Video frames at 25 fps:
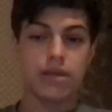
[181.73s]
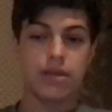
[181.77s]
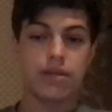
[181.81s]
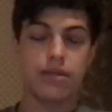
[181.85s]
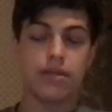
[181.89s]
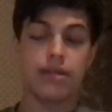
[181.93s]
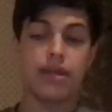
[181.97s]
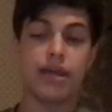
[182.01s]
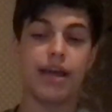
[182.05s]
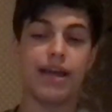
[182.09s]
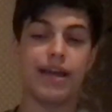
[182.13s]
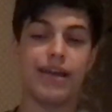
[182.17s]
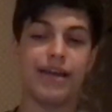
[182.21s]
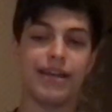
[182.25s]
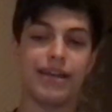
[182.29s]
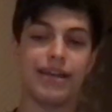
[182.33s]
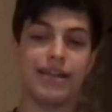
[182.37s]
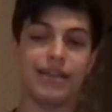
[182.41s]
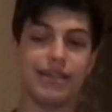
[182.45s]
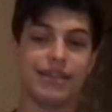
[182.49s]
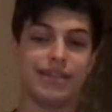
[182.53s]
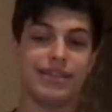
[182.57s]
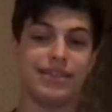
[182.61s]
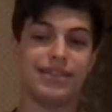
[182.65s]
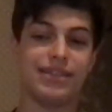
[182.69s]
Then
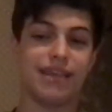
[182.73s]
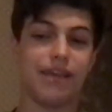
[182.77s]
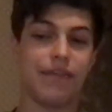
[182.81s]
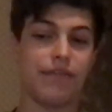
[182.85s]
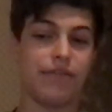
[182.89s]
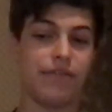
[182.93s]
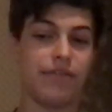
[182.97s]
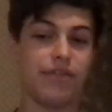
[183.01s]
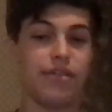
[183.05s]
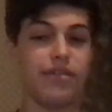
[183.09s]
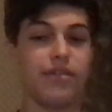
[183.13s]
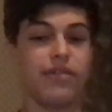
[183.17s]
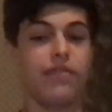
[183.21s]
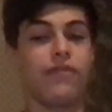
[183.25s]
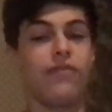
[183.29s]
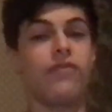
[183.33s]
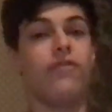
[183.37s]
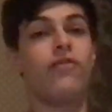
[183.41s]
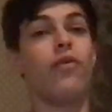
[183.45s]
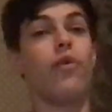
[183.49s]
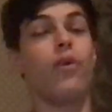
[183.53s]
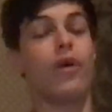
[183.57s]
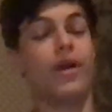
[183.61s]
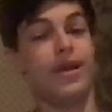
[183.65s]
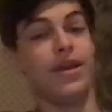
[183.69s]
in the seventh,
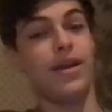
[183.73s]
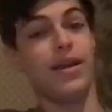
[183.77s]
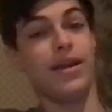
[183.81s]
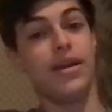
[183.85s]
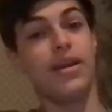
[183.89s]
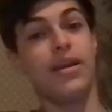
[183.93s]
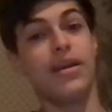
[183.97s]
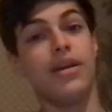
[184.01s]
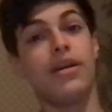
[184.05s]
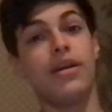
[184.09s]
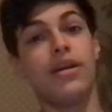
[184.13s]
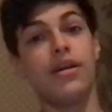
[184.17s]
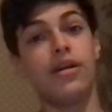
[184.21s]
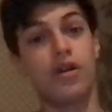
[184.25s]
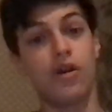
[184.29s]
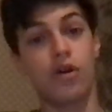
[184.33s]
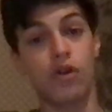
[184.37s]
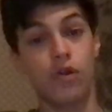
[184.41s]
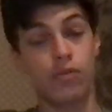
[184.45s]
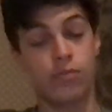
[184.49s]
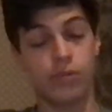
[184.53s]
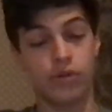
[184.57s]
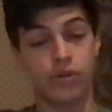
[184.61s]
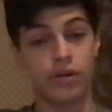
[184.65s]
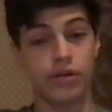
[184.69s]
Voit hit a
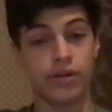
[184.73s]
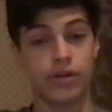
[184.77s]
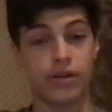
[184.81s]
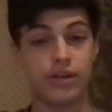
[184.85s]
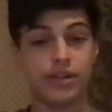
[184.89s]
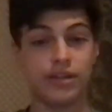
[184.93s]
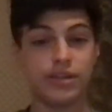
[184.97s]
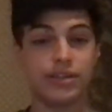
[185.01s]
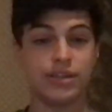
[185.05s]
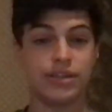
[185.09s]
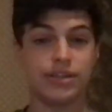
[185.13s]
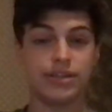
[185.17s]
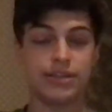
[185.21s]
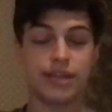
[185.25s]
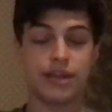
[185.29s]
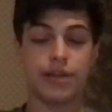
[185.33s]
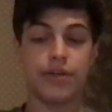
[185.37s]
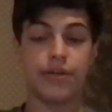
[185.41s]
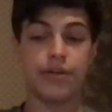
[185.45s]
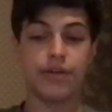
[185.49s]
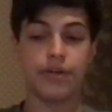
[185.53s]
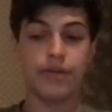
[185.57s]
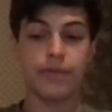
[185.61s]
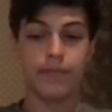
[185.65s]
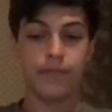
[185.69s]
home run to
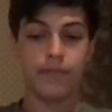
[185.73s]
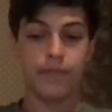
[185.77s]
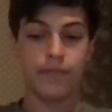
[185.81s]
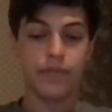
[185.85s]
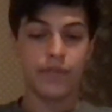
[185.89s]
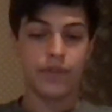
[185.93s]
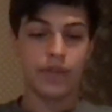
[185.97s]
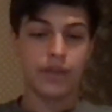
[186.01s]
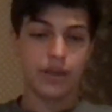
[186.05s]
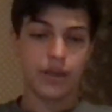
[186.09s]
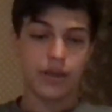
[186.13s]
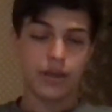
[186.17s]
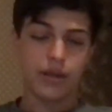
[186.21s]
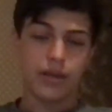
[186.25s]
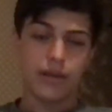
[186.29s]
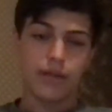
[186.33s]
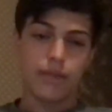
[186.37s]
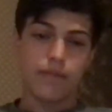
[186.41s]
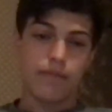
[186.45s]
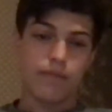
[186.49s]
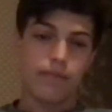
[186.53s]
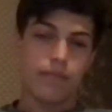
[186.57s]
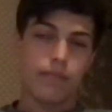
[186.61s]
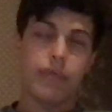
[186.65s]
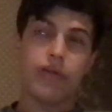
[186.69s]
center.
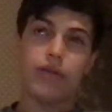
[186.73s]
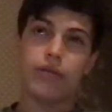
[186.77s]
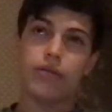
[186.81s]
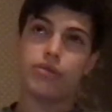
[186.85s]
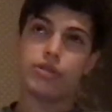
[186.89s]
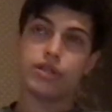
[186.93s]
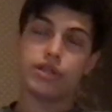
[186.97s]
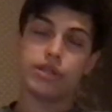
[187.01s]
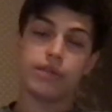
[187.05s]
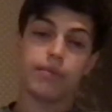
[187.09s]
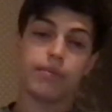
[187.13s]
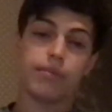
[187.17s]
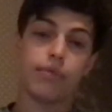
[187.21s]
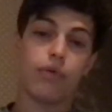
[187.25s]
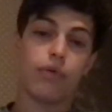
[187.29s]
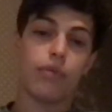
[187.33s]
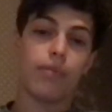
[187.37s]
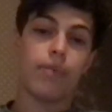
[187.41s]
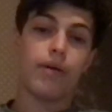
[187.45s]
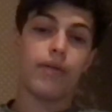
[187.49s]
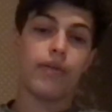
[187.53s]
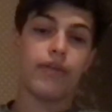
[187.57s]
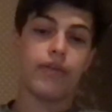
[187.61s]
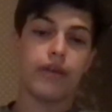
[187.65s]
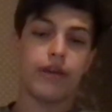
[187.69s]
It was in the
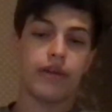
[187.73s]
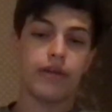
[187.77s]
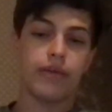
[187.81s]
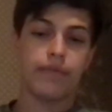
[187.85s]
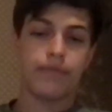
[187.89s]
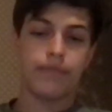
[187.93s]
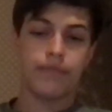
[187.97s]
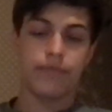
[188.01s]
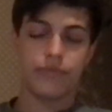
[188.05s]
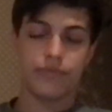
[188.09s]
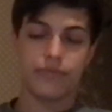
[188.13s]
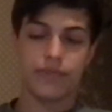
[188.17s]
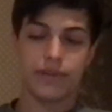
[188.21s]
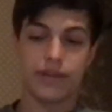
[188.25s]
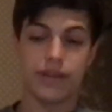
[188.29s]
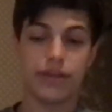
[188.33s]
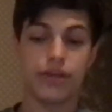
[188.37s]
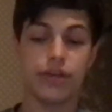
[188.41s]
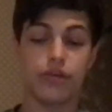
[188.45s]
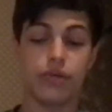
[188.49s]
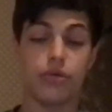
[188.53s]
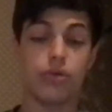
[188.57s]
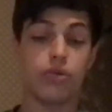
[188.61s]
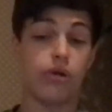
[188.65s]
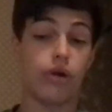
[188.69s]
bullpen there. He
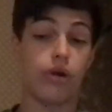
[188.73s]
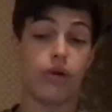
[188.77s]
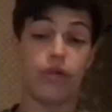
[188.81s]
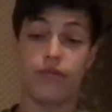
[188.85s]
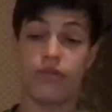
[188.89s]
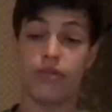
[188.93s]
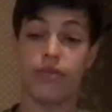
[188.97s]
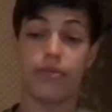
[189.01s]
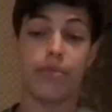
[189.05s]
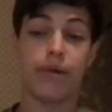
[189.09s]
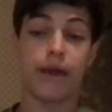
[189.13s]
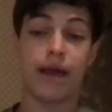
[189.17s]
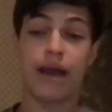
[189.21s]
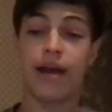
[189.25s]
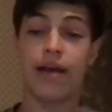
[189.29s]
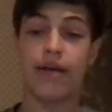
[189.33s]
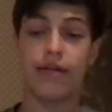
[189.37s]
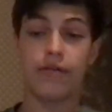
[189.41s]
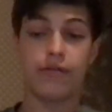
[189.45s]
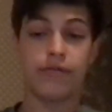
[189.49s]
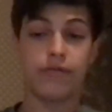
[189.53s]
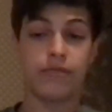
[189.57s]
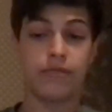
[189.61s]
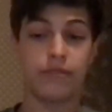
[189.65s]
knew it off the bat.